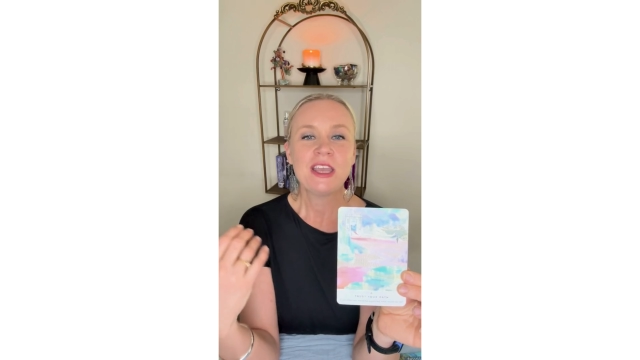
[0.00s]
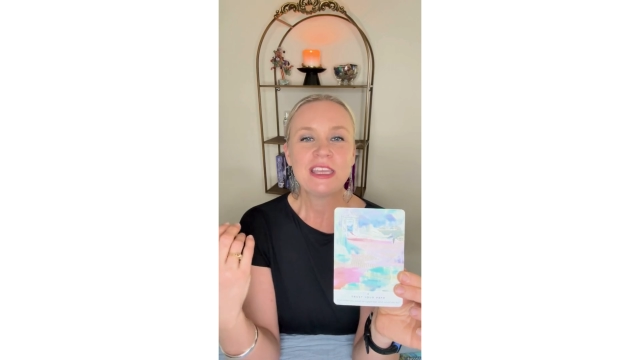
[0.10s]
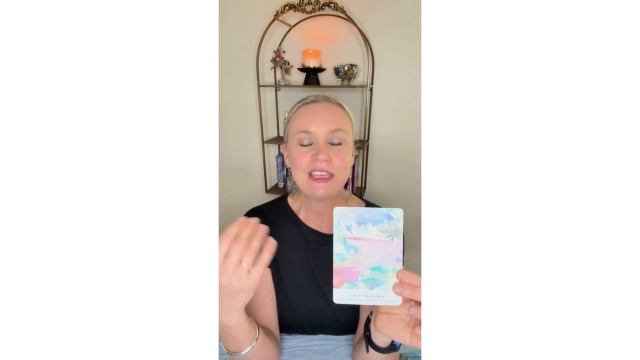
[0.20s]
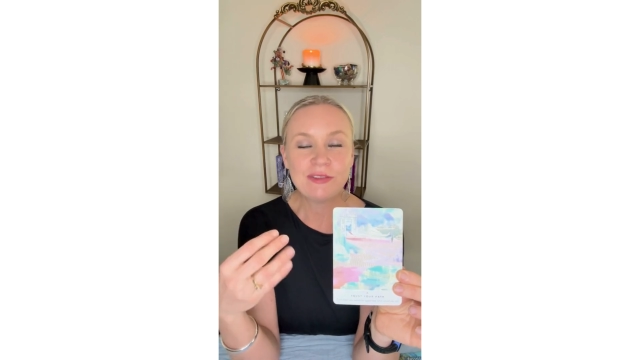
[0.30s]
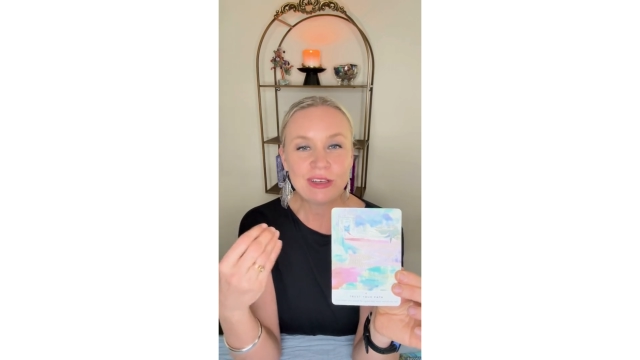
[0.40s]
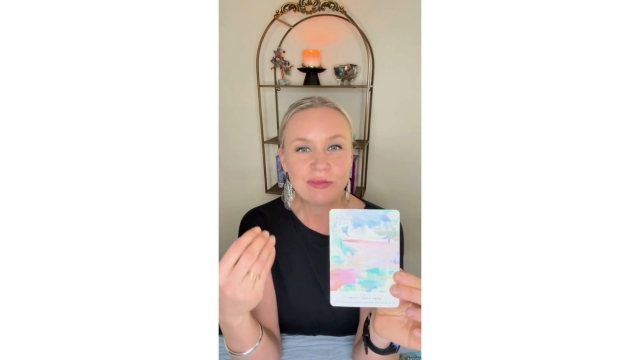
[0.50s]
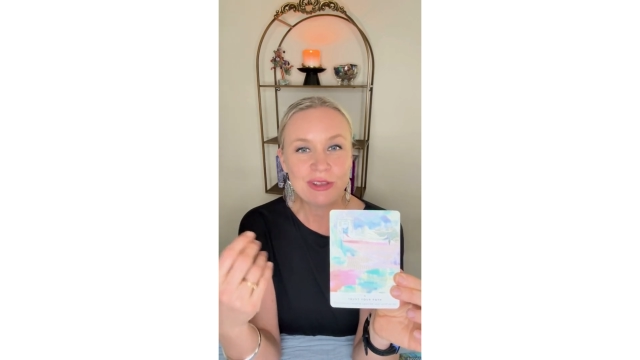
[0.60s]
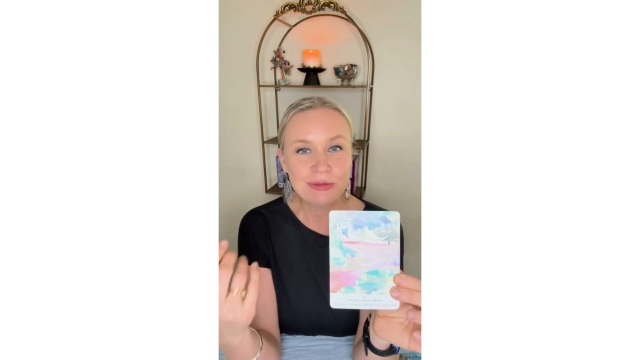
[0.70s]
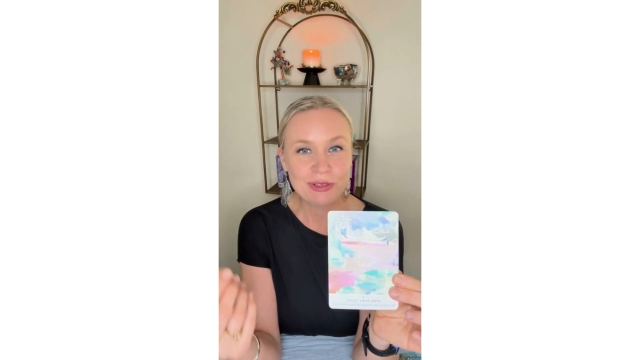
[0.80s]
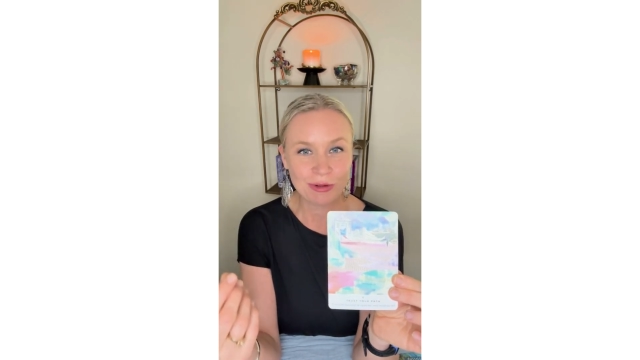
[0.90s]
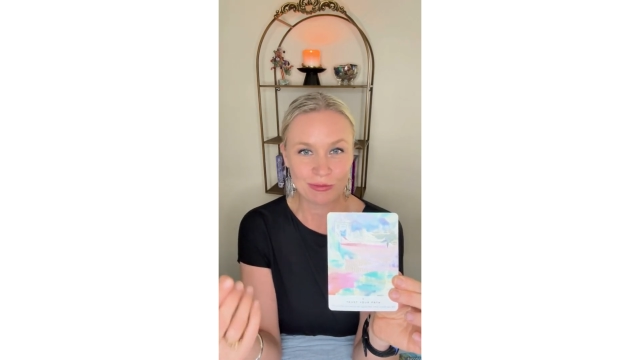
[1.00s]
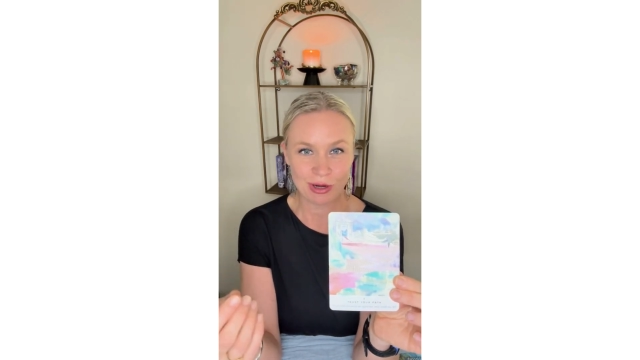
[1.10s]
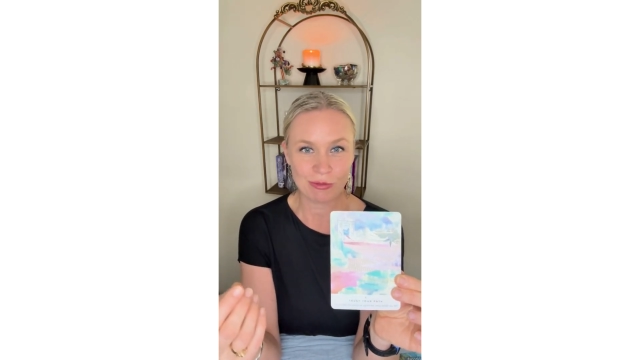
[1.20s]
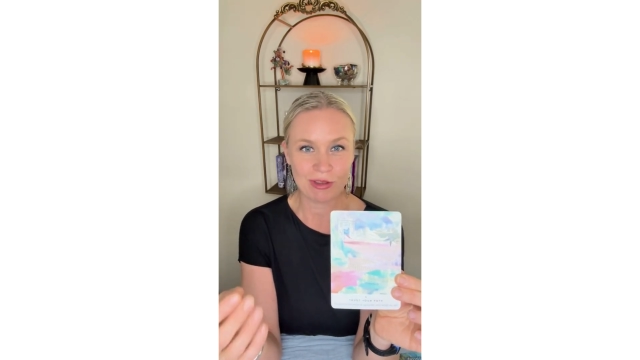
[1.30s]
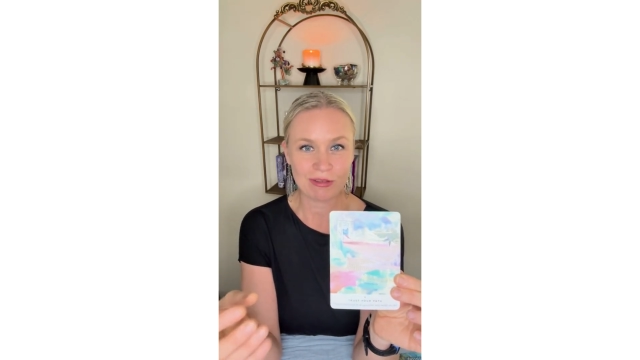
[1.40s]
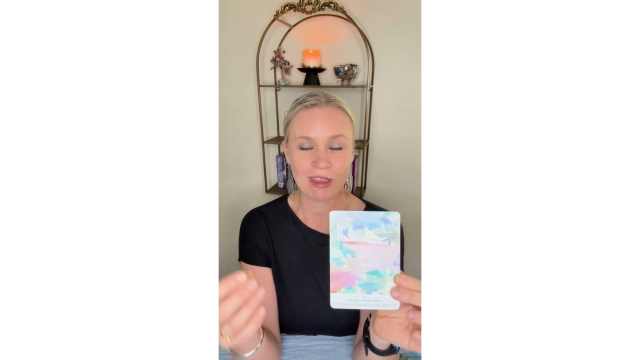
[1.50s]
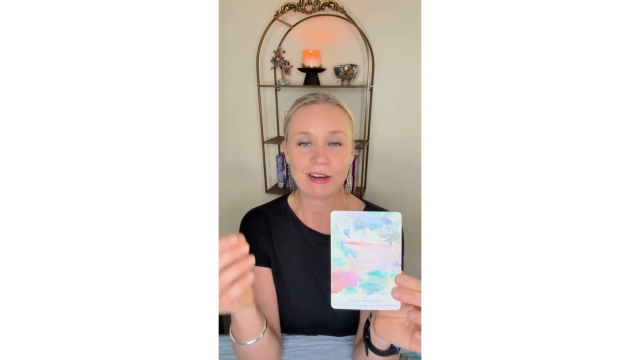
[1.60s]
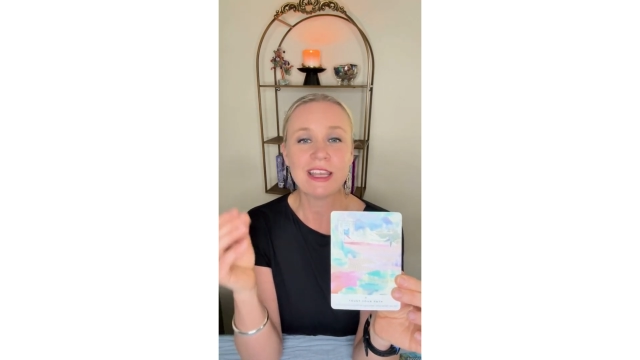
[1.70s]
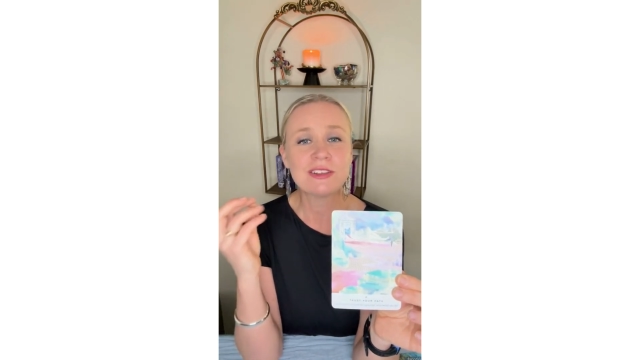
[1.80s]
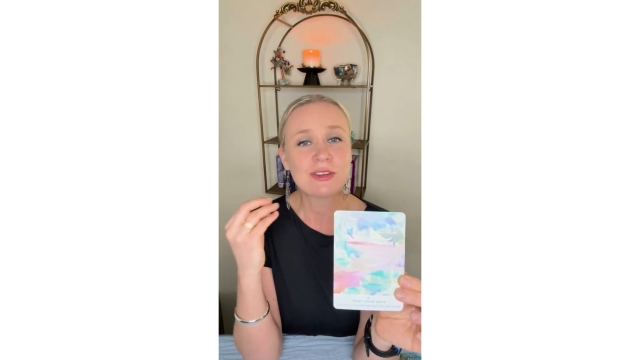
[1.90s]
even if you don't know they're there.
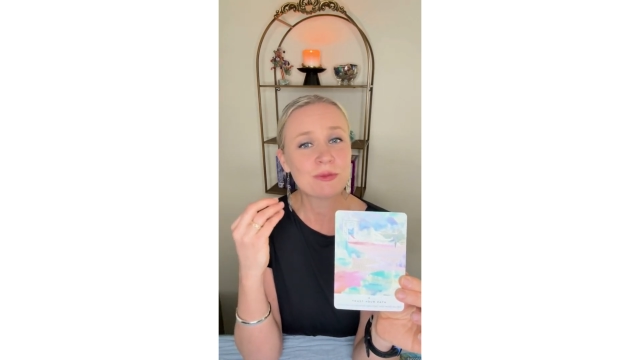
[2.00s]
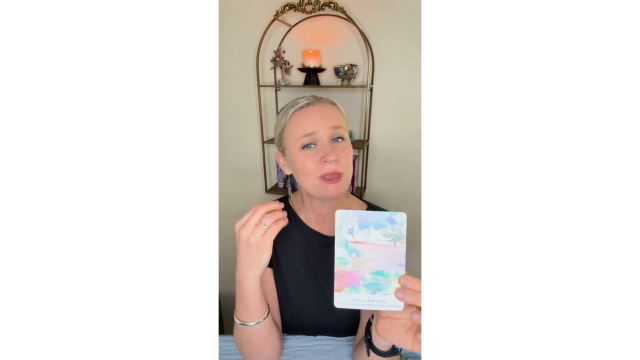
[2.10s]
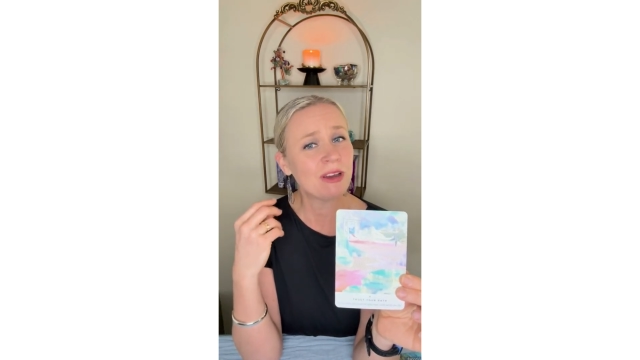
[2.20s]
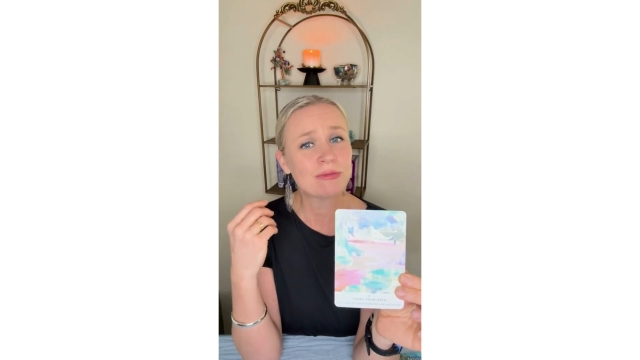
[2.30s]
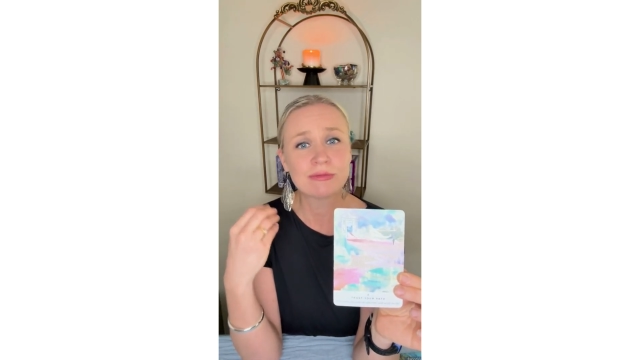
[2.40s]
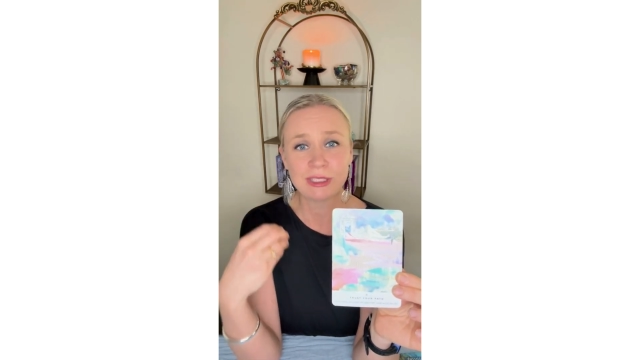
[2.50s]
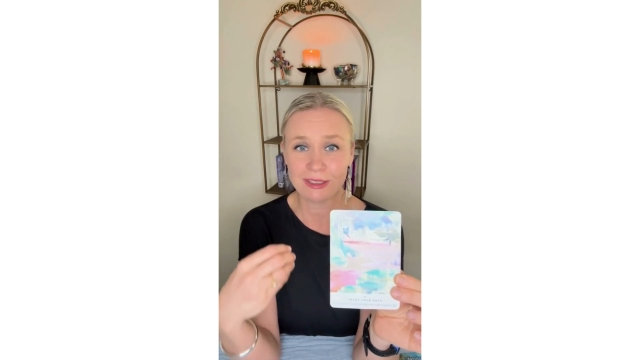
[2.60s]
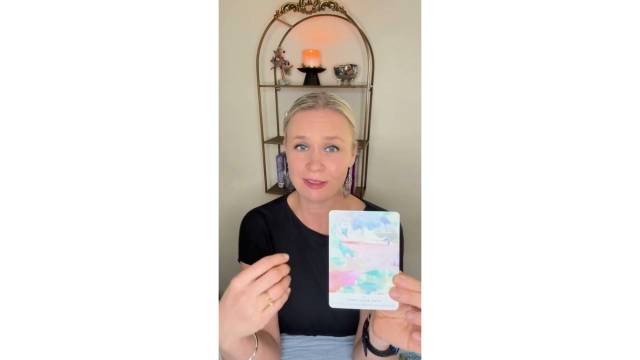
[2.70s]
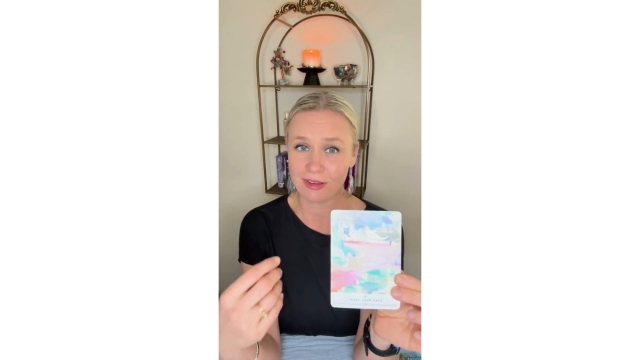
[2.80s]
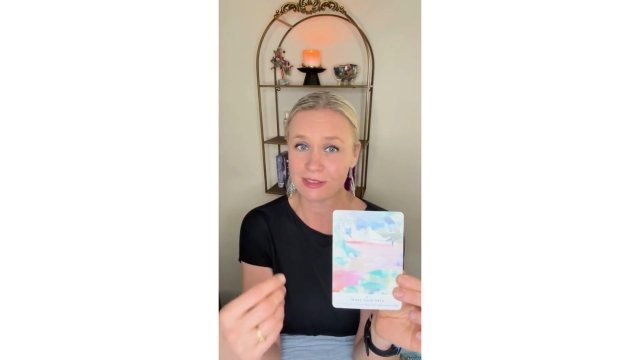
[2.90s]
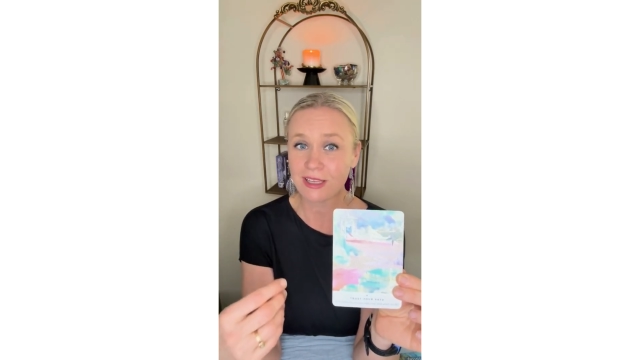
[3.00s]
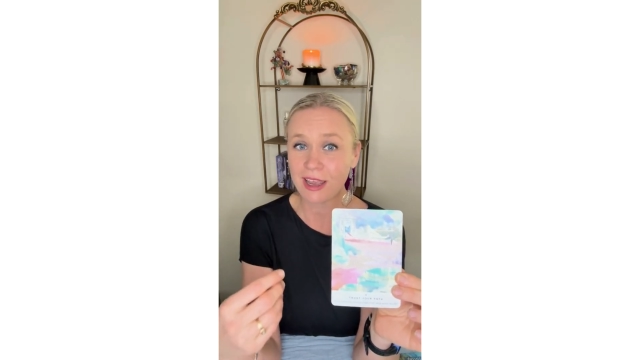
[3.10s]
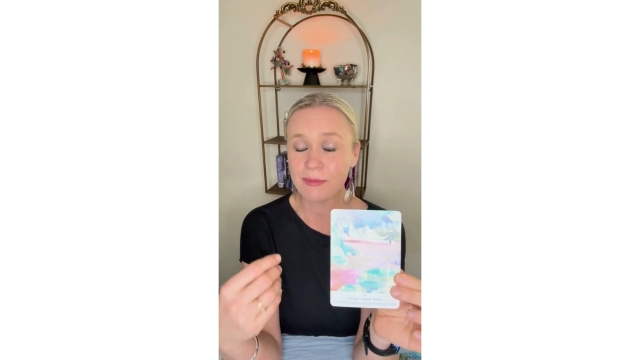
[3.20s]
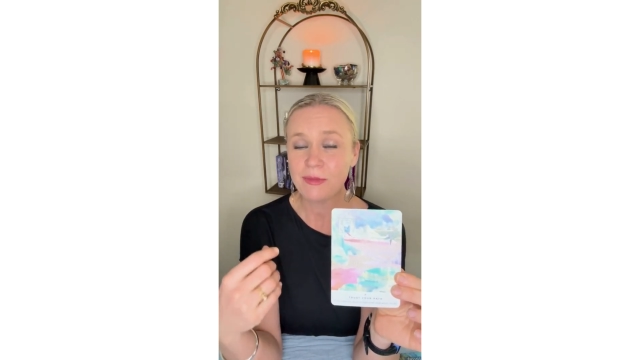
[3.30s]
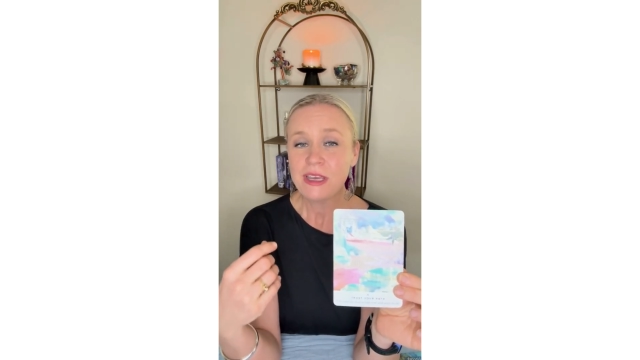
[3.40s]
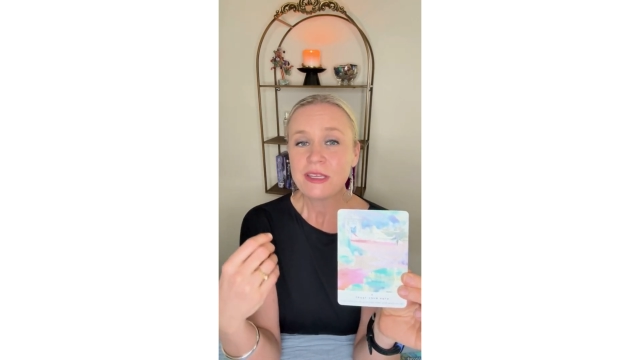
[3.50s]
It took me a really long time